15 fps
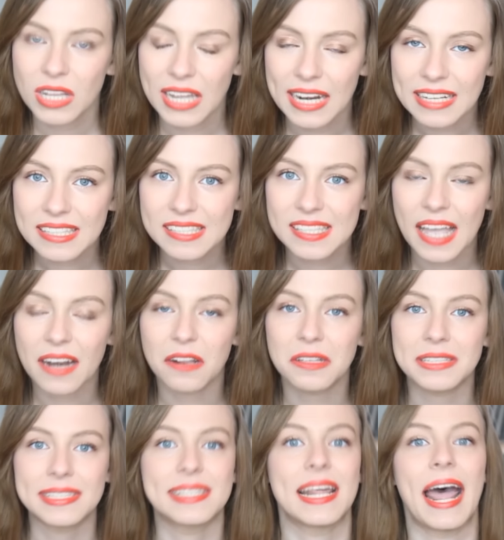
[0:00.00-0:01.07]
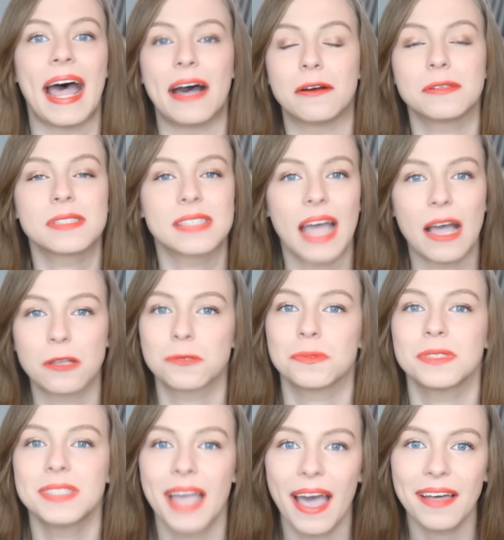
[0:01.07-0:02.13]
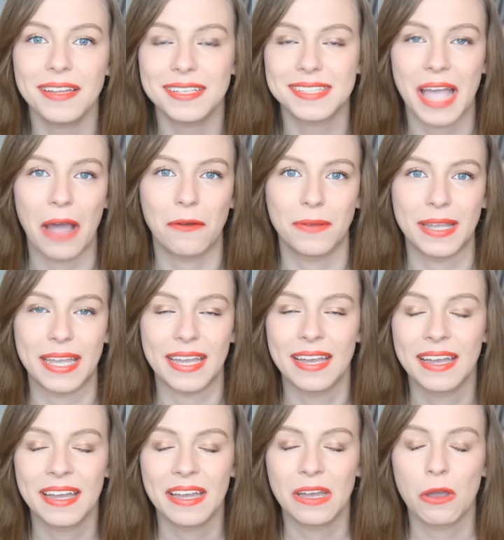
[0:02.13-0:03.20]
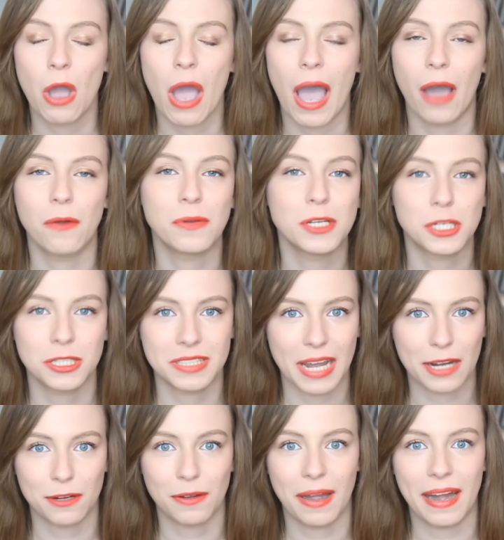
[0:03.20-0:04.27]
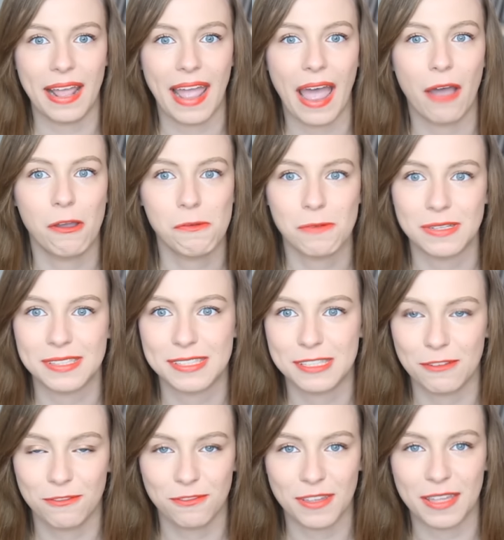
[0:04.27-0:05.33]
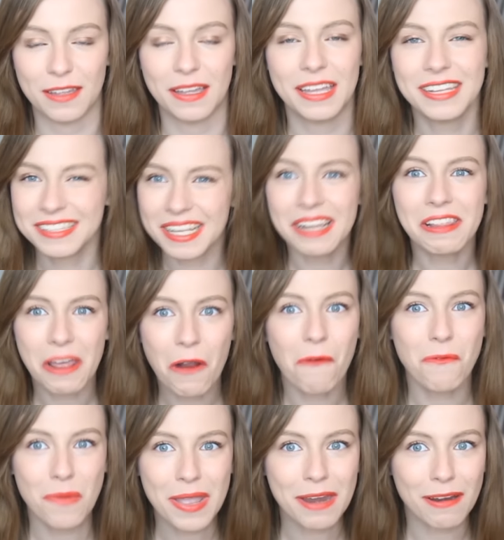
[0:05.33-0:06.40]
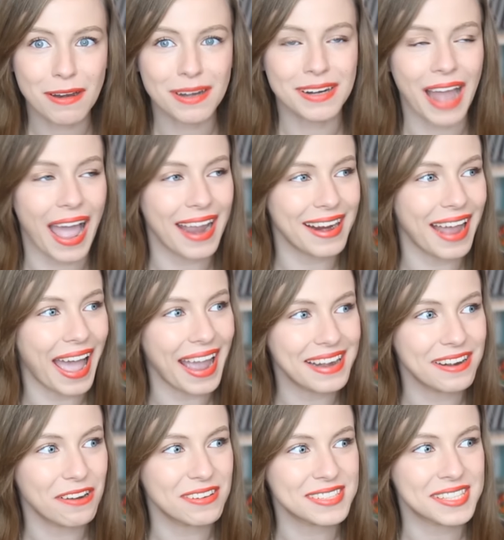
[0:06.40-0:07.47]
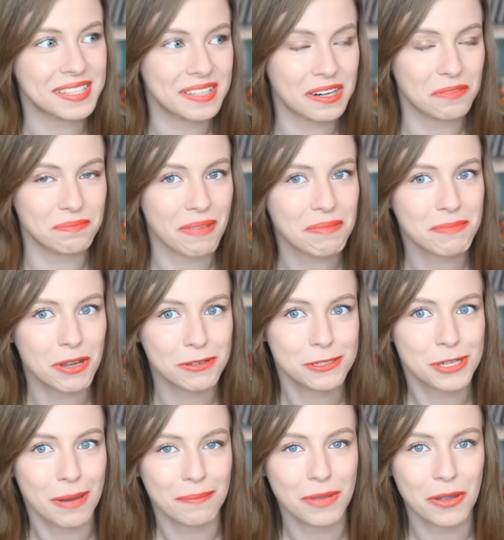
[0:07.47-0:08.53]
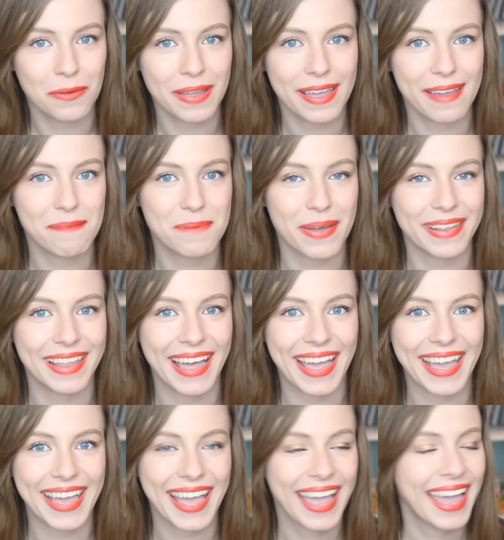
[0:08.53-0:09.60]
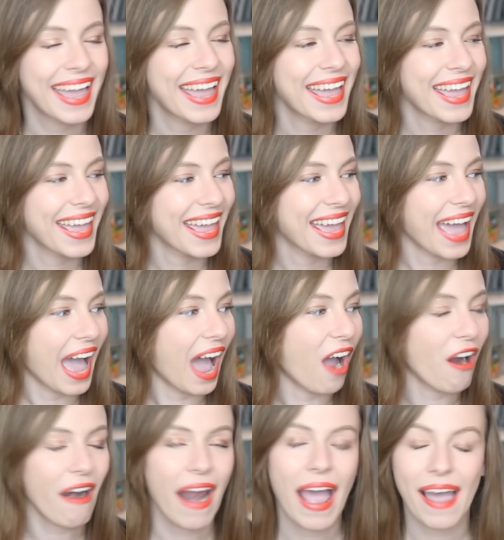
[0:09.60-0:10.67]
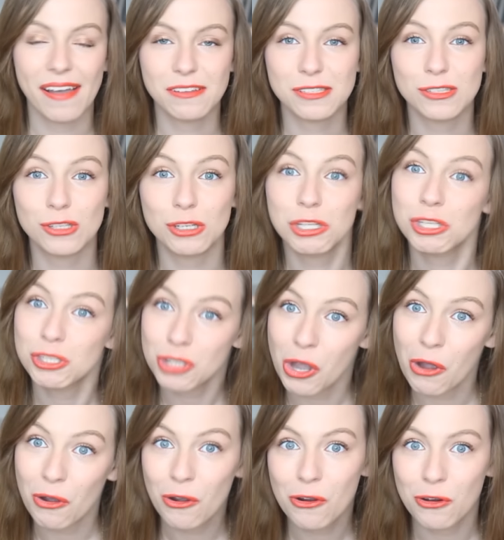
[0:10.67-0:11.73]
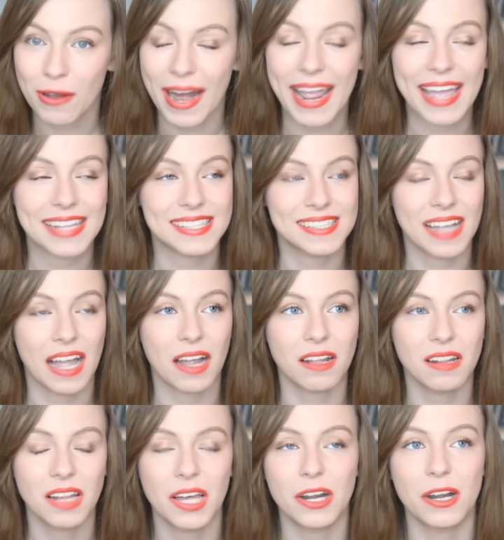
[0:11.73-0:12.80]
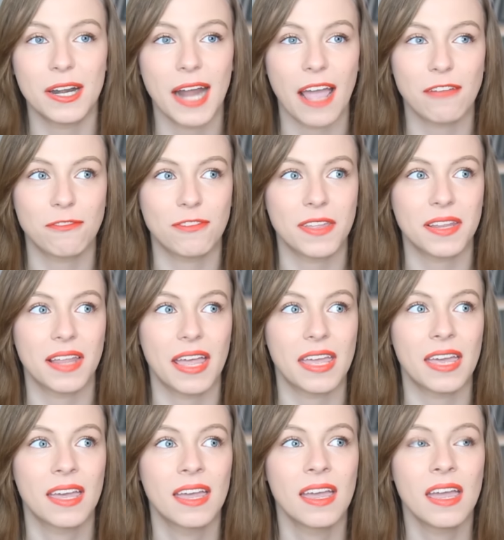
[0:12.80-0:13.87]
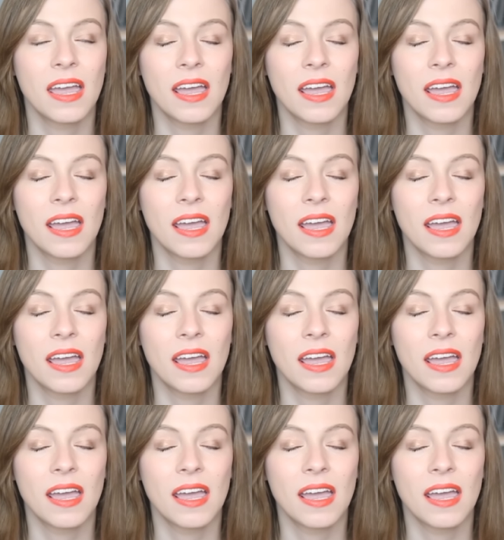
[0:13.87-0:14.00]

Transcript: let us settle into the house. The house will tell us how we how we should decorate it, how it wants to feel. It's a little weird. I, I know it's a little mumbo jumbo-y, but like our house looks so great. It's not cluttered. I feel like